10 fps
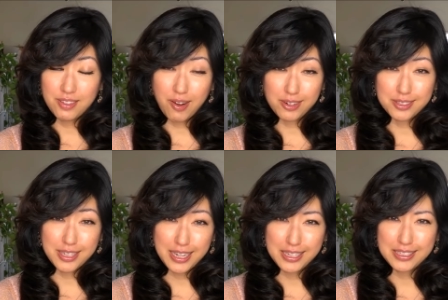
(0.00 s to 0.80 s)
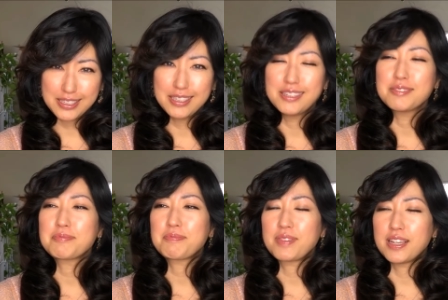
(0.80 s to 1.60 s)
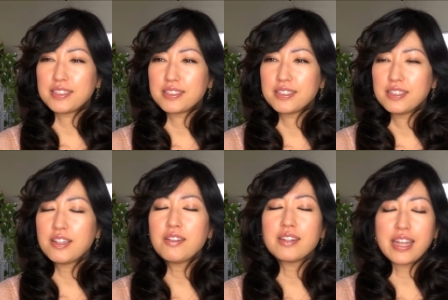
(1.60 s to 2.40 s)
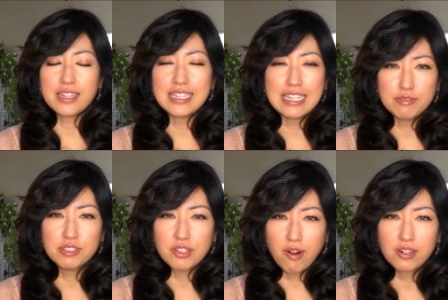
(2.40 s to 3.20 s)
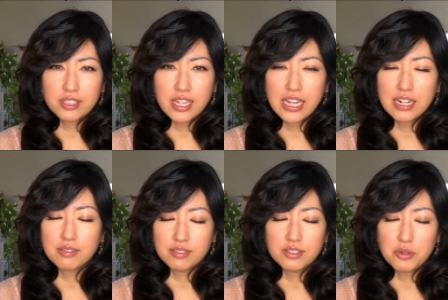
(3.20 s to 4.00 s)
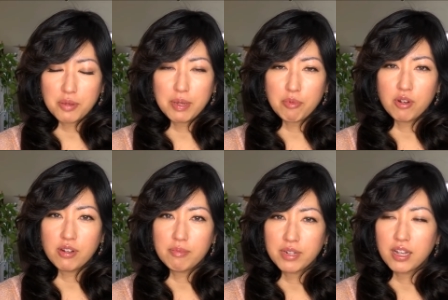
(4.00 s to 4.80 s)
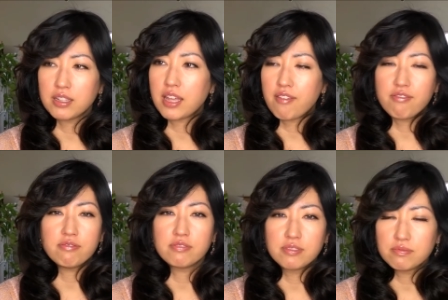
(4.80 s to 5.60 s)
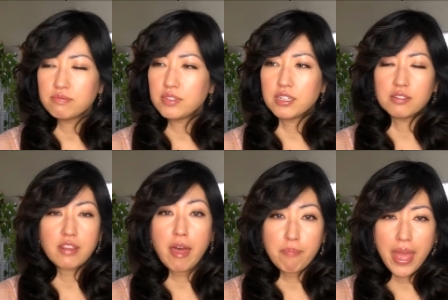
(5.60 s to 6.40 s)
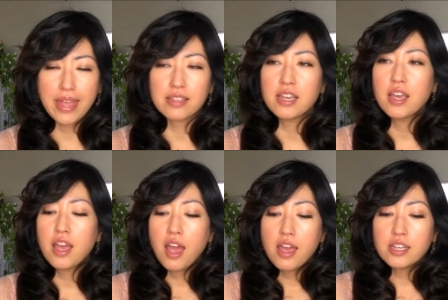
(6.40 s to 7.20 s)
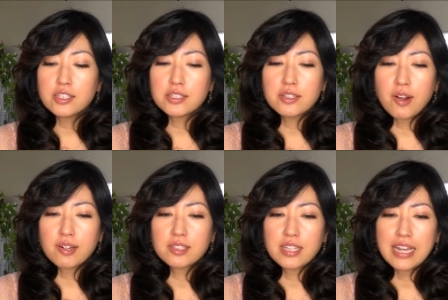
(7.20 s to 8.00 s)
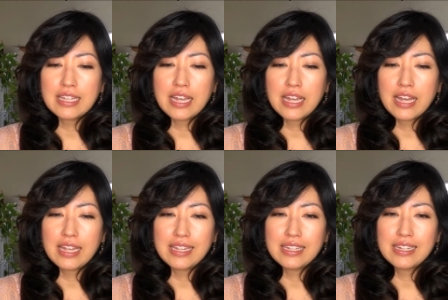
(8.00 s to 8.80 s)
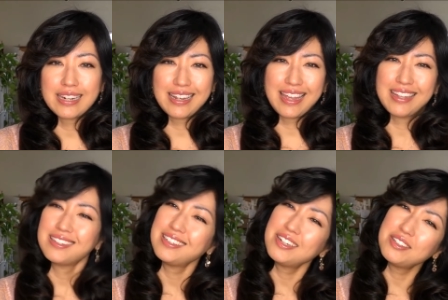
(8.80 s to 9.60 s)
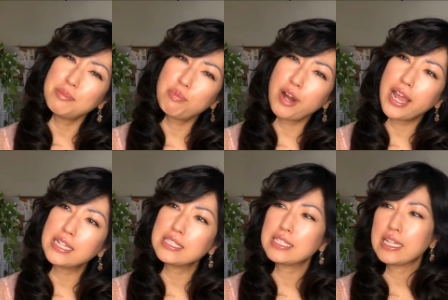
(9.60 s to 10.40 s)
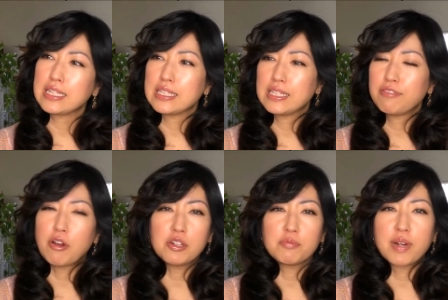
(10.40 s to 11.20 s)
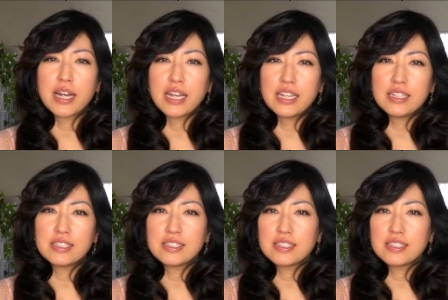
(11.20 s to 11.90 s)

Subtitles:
dark side. Yes, not like evil dark side, and don't get me wrong, I'm not that, you know, that bad. It's just dark side that I kind of get, you know, depressed, and followed by